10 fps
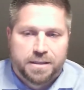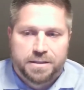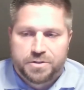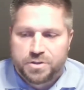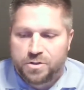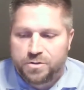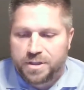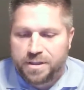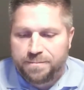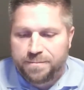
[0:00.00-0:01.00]
And so
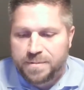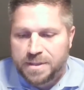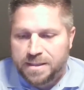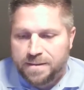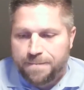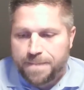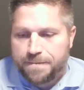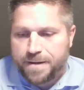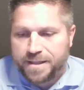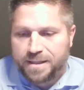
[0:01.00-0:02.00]

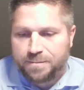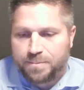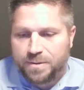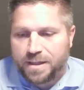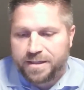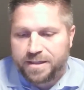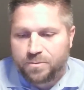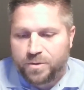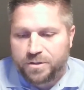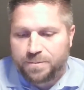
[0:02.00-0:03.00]
I
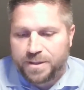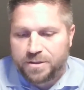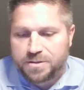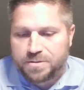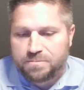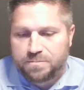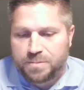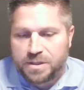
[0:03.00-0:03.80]
think whether parents